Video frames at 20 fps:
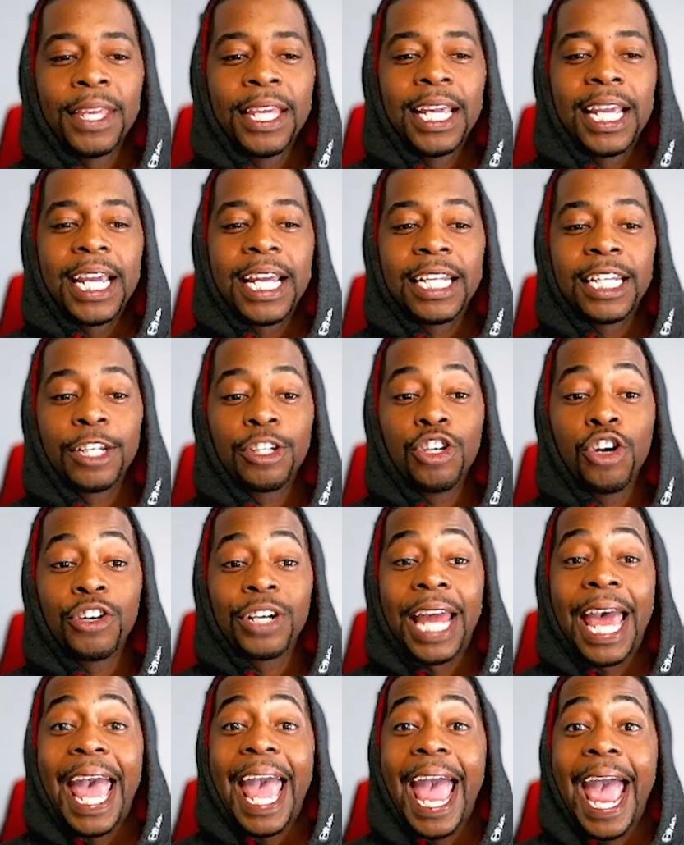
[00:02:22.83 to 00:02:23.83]
and then you're gonna
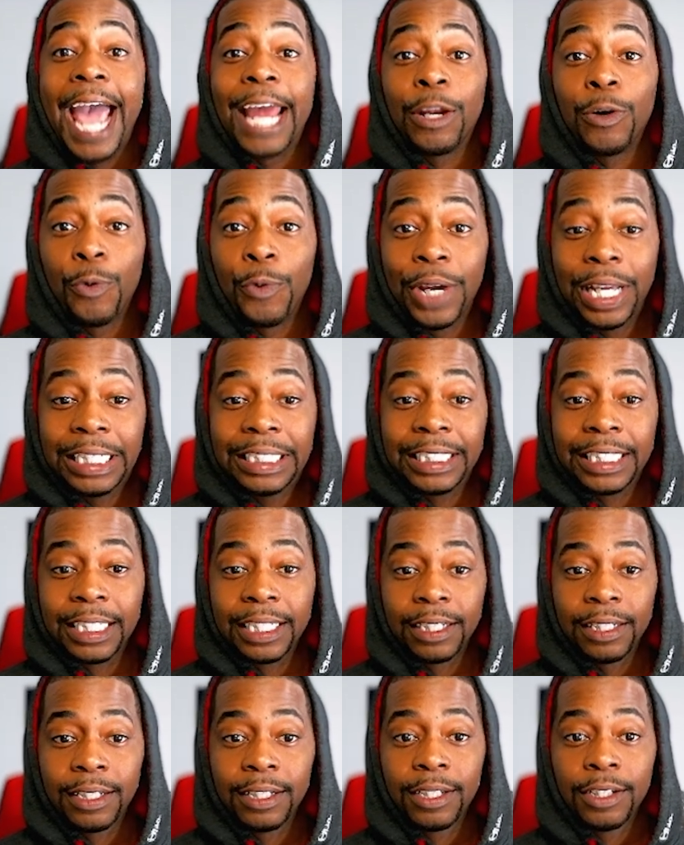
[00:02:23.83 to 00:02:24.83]
add a widget.
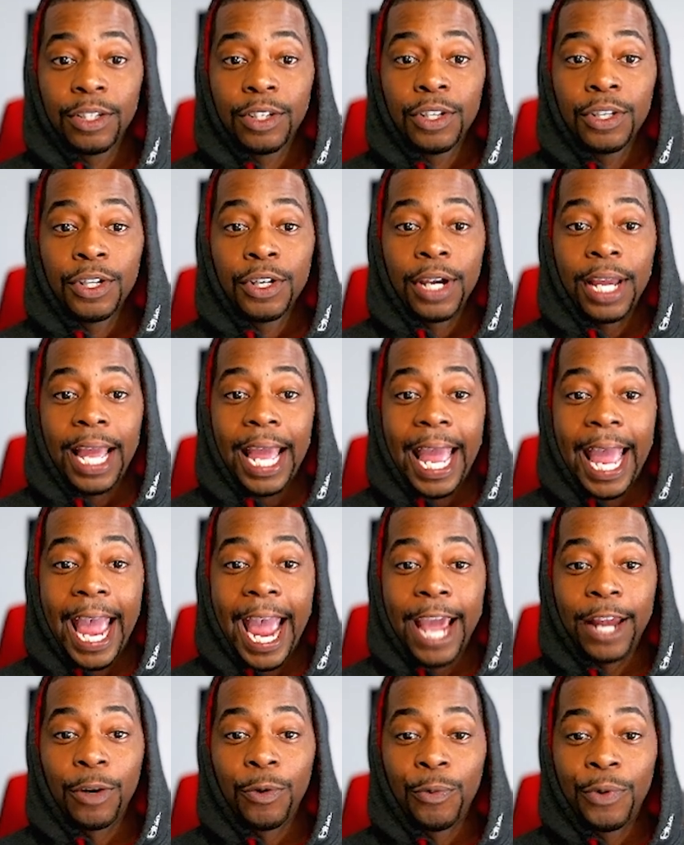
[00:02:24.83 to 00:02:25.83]

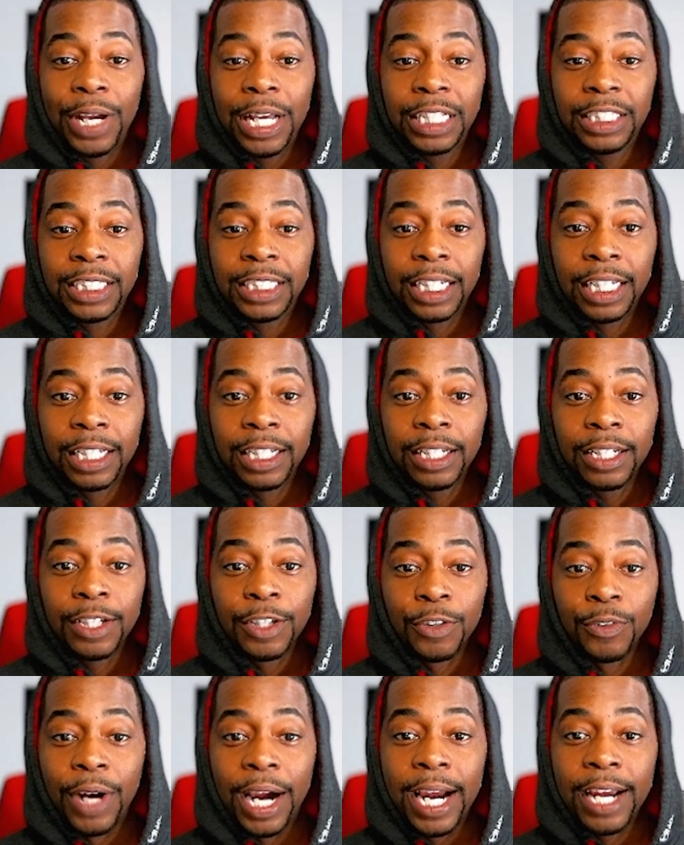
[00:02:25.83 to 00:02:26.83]
Add a widget,
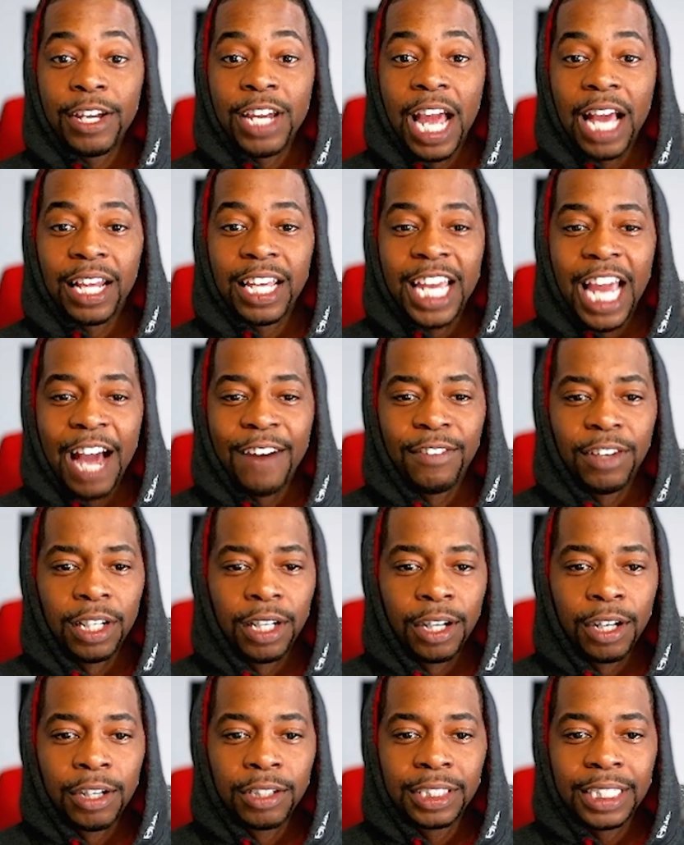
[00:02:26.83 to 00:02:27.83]
right? You have
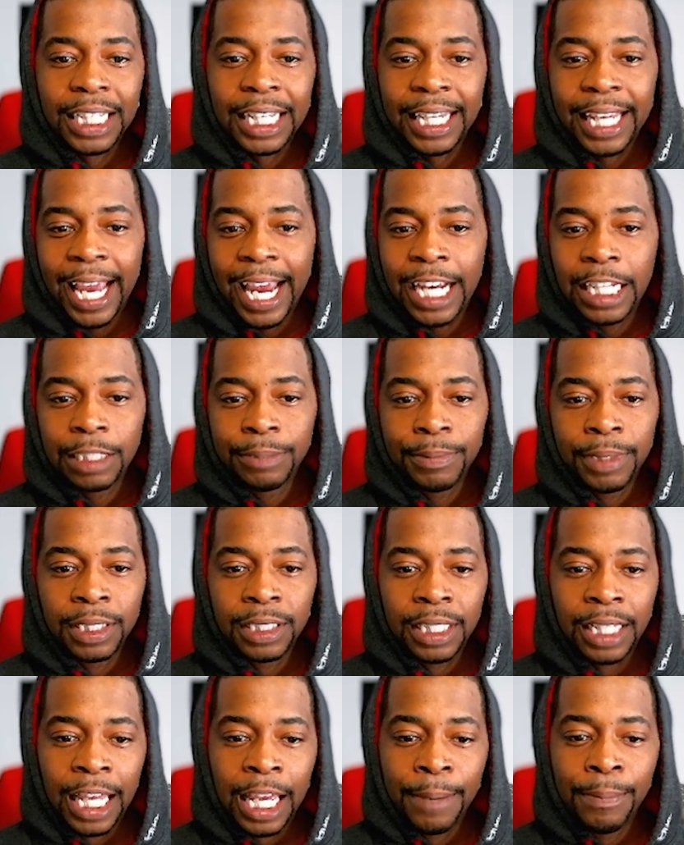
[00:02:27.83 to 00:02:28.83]
alerts, engagements,
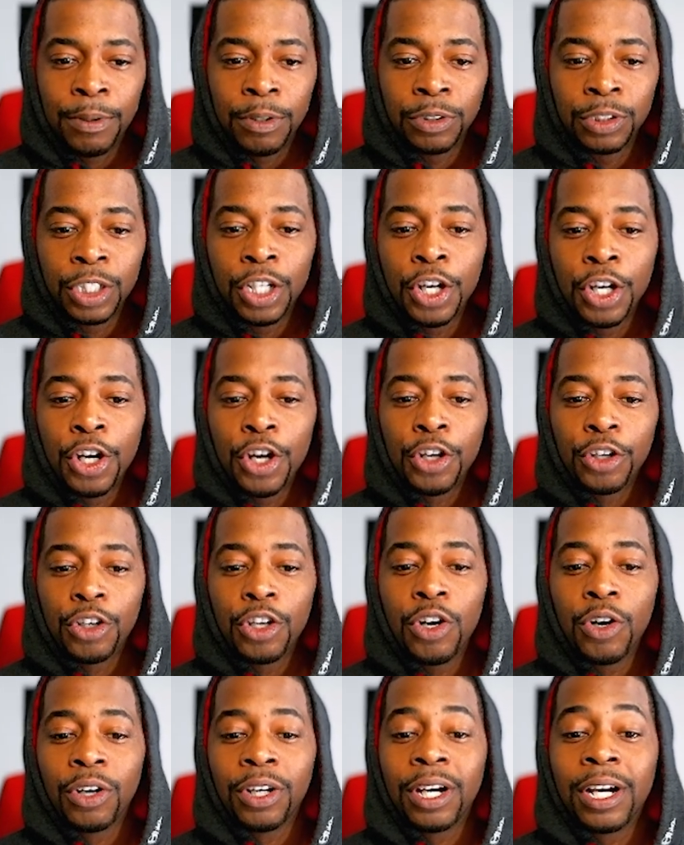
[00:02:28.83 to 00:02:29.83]
labels. You're
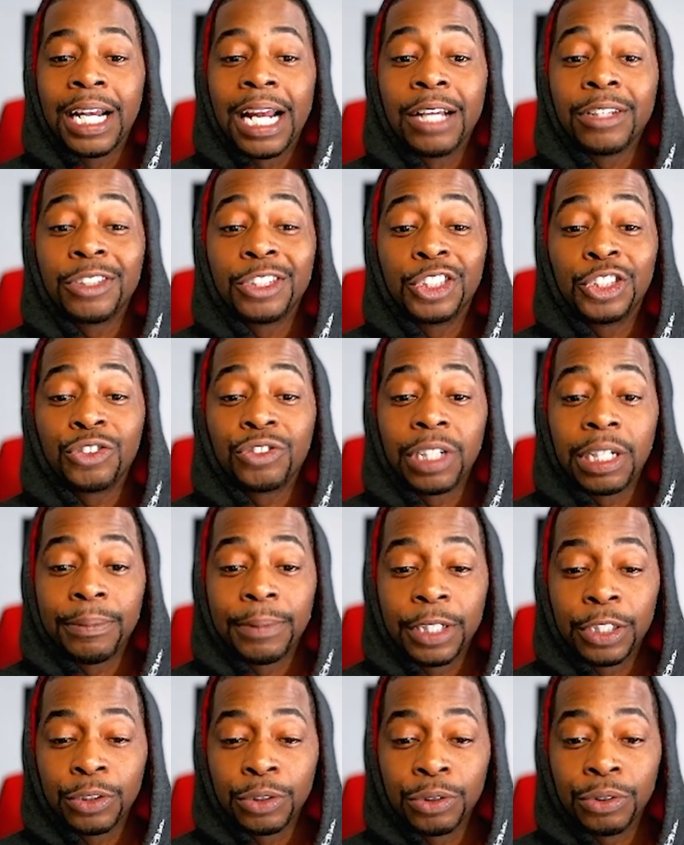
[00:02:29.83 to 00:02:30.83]
gonna go down to
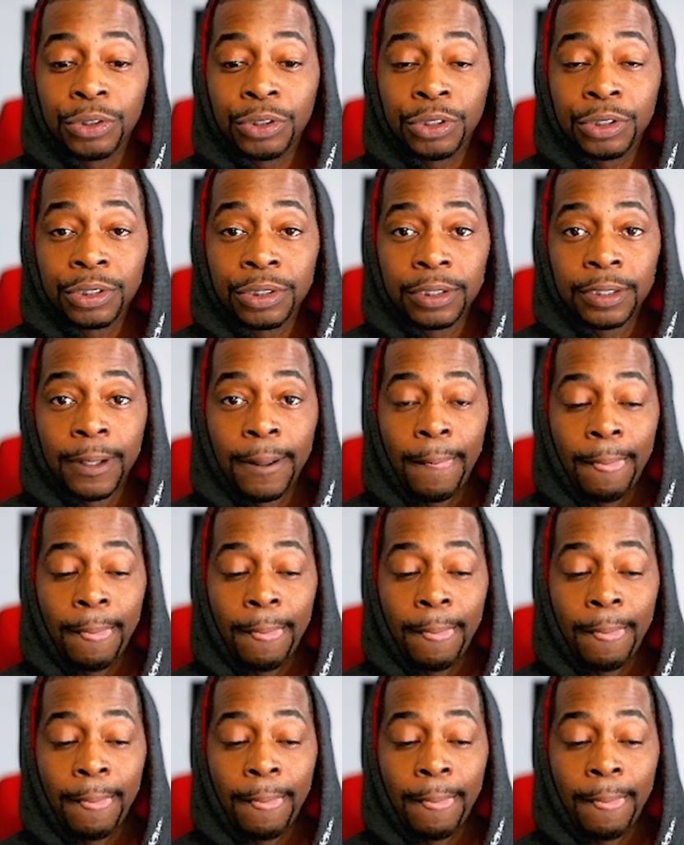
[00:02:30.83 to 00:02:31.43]
streaming tools.